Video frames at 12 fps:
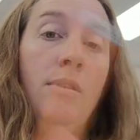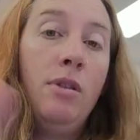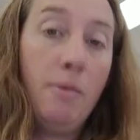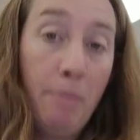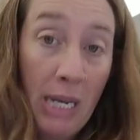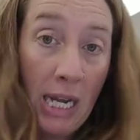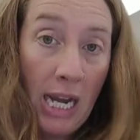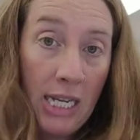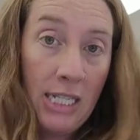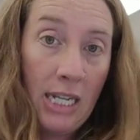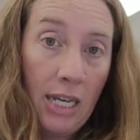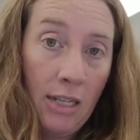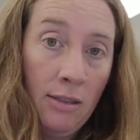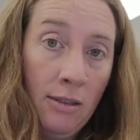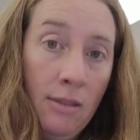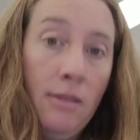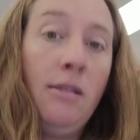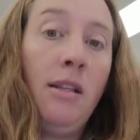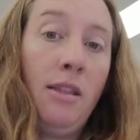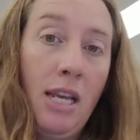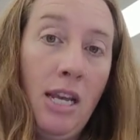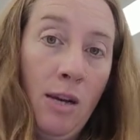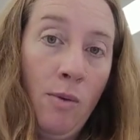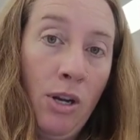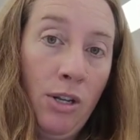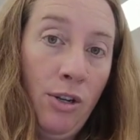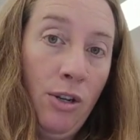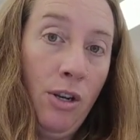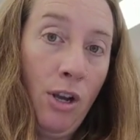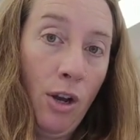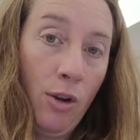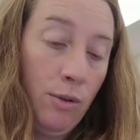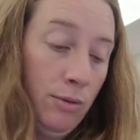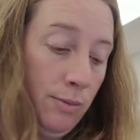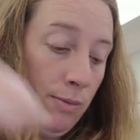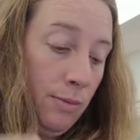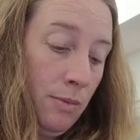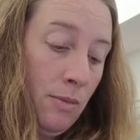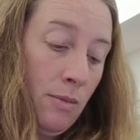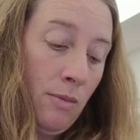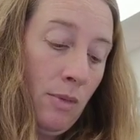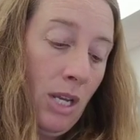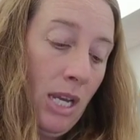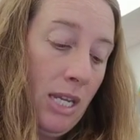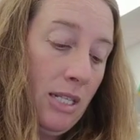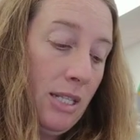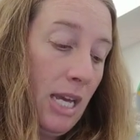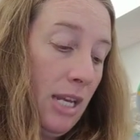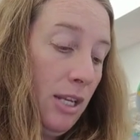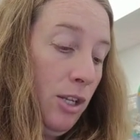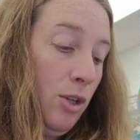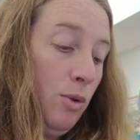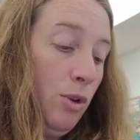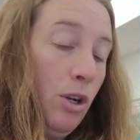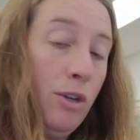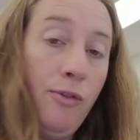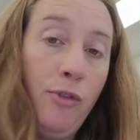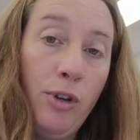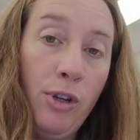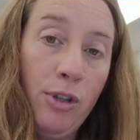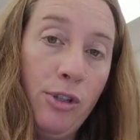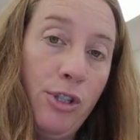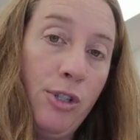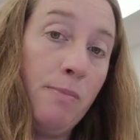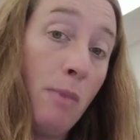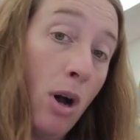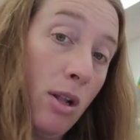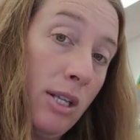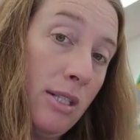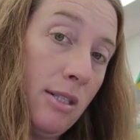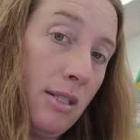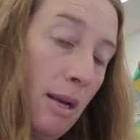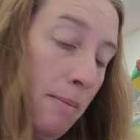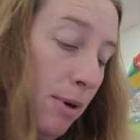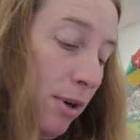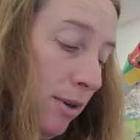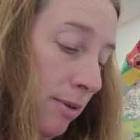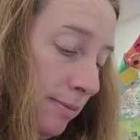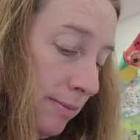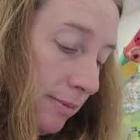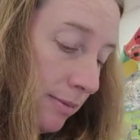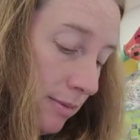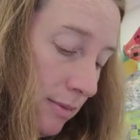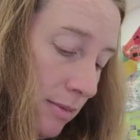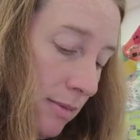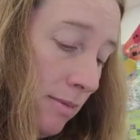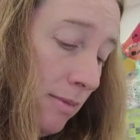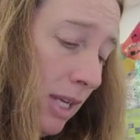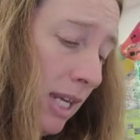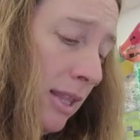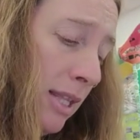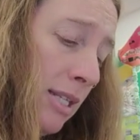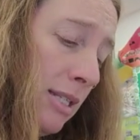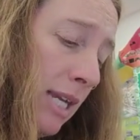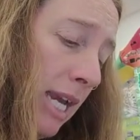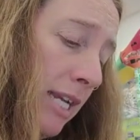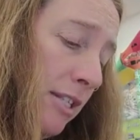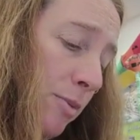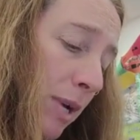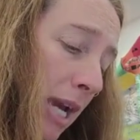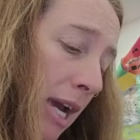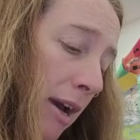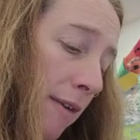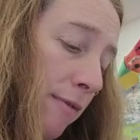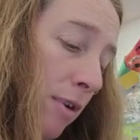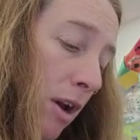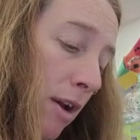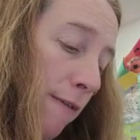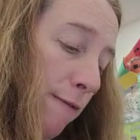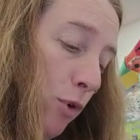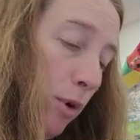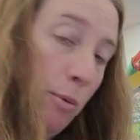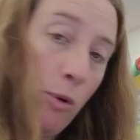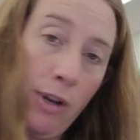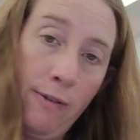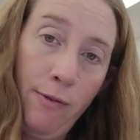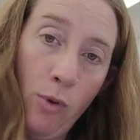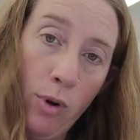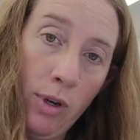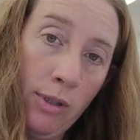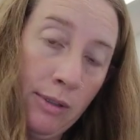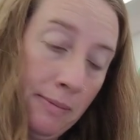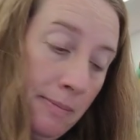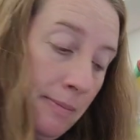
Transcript: the big idea, the thing I want you to know, is that you look for your smallest number. In this case, we have 4.4.